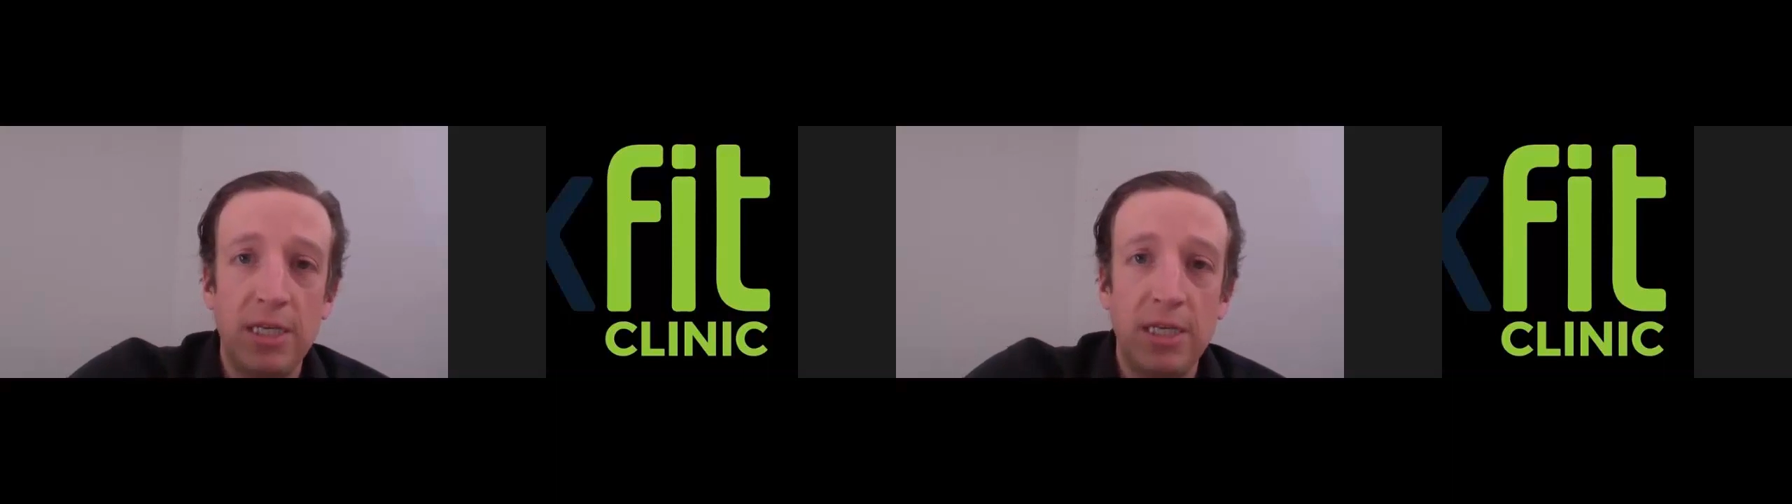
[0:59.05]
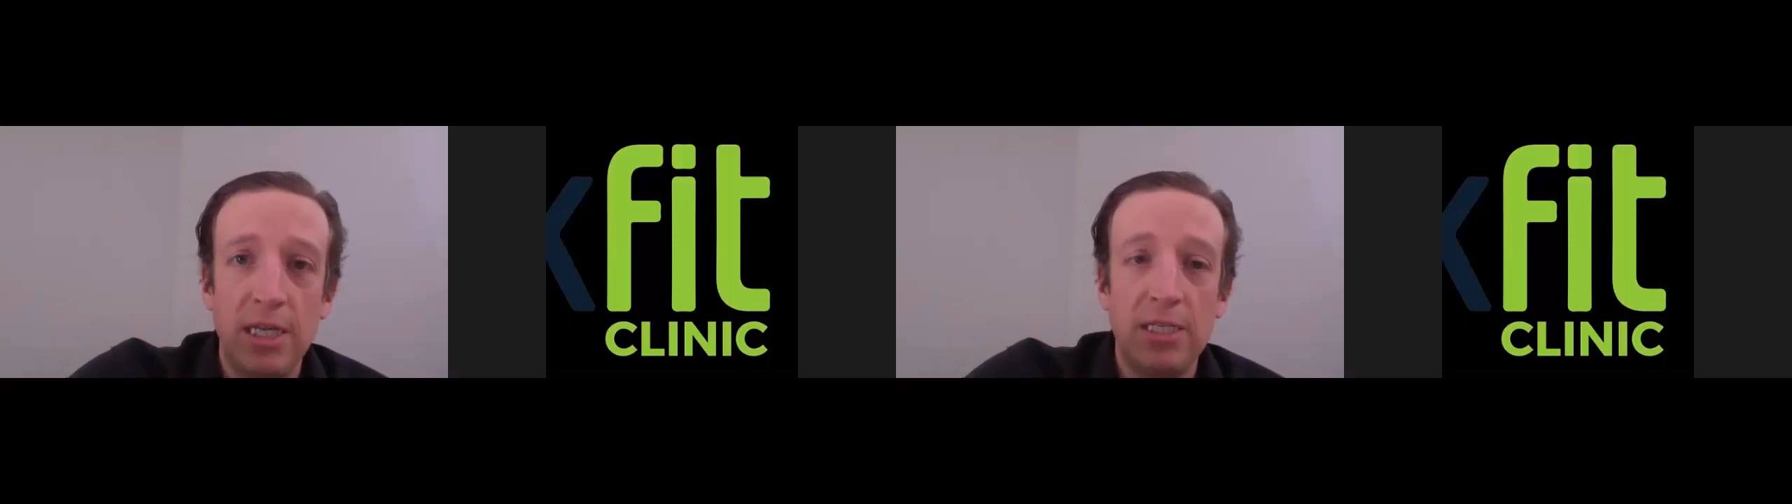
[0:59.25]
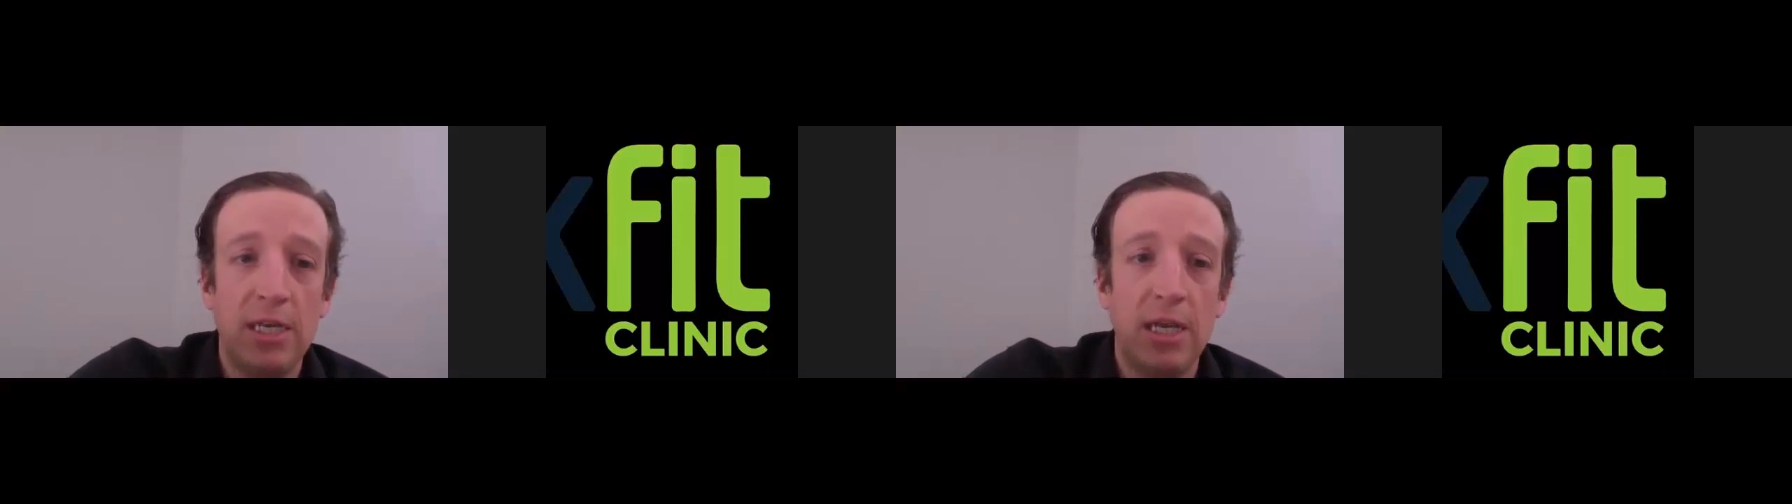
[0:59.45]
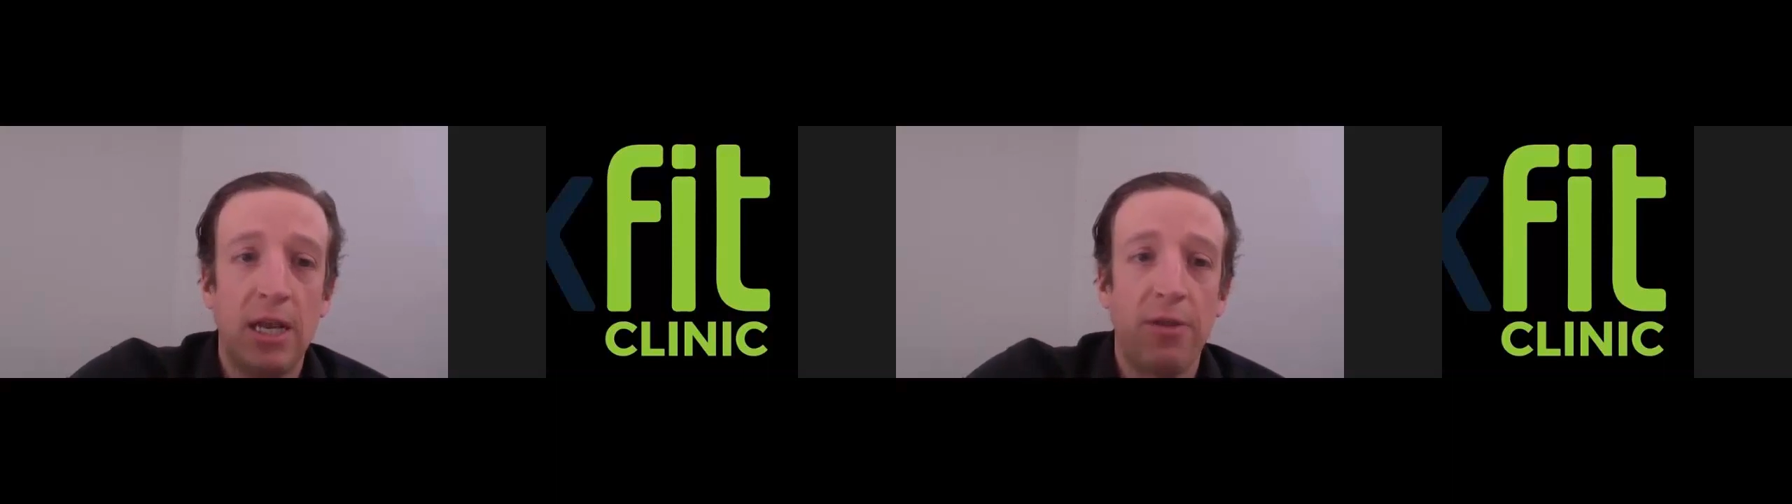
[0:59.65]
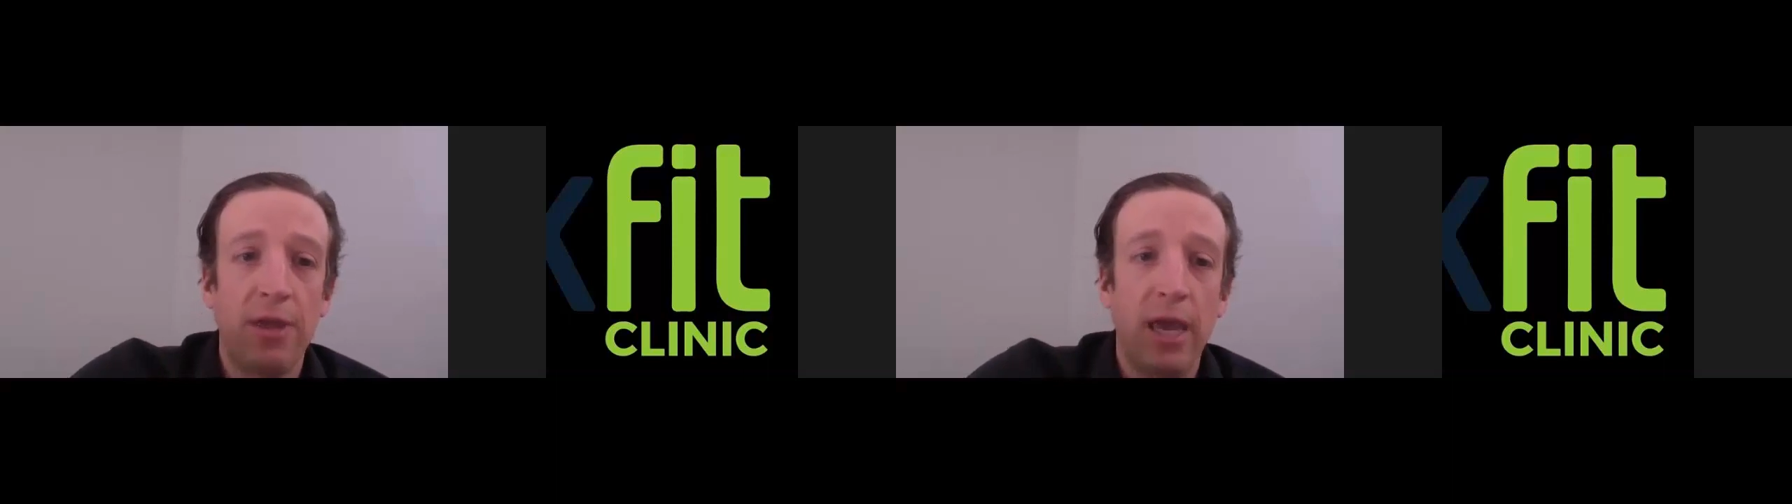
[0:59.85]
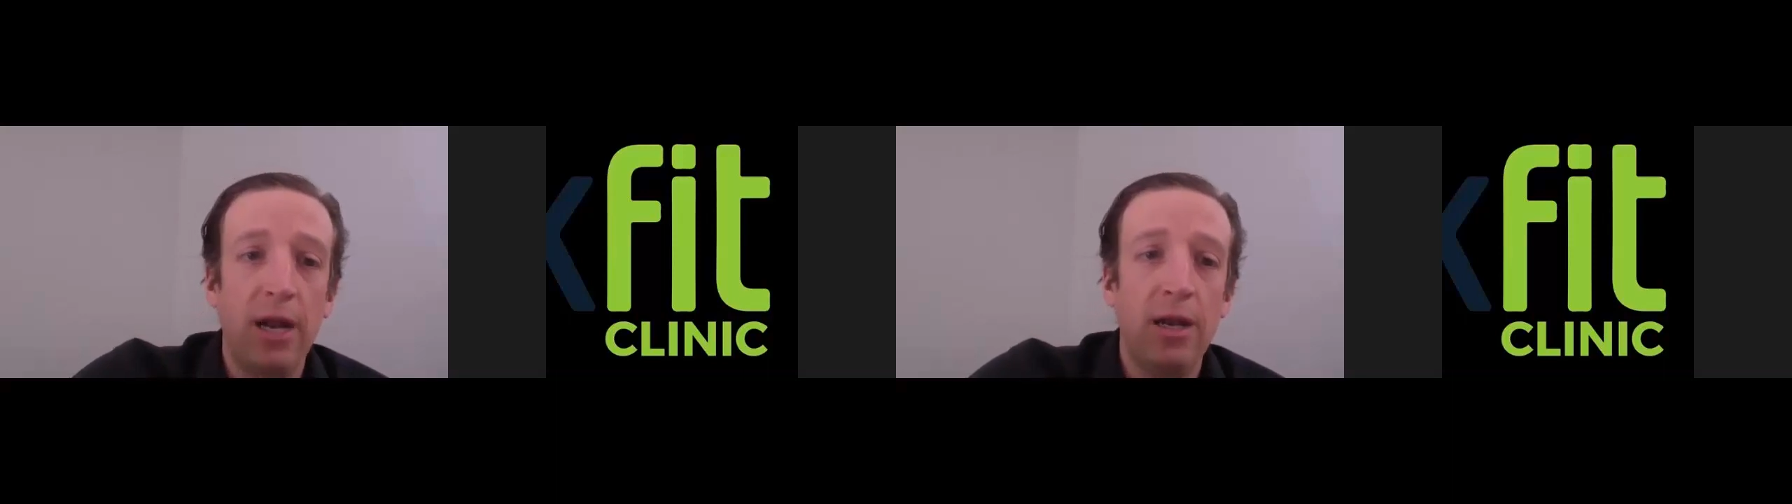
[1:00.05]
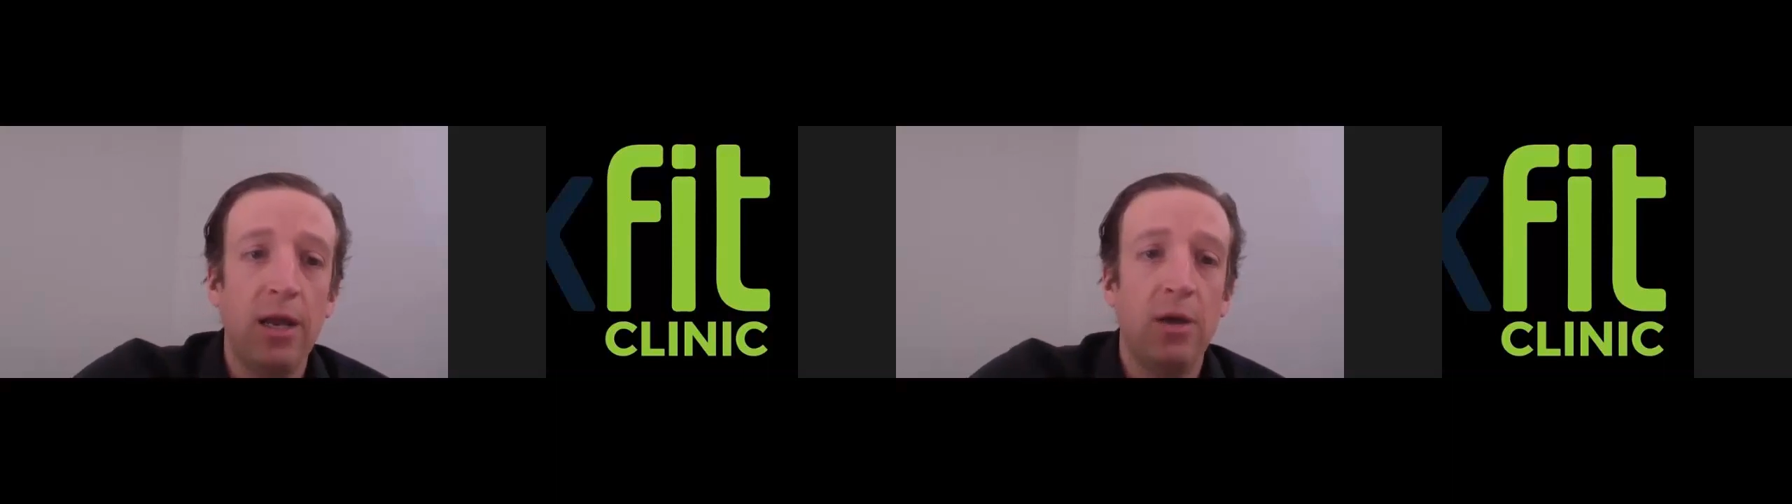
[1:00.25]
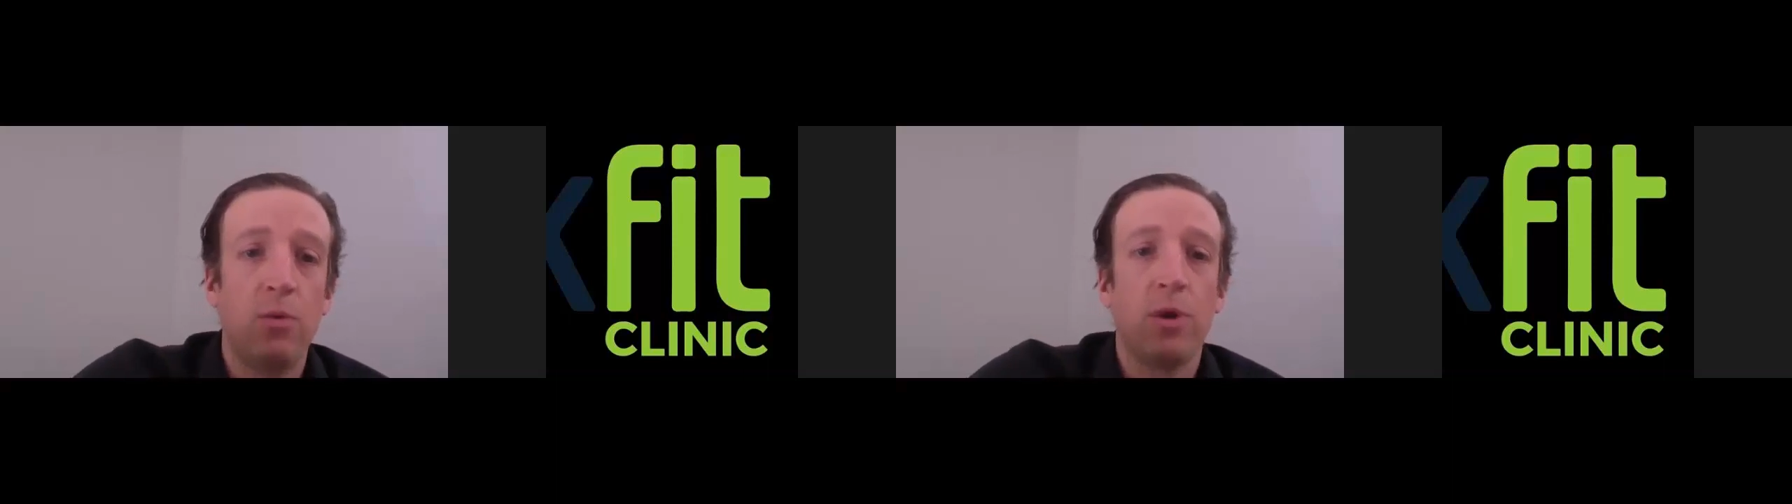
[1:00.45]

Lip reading: CDC, and Health Canada.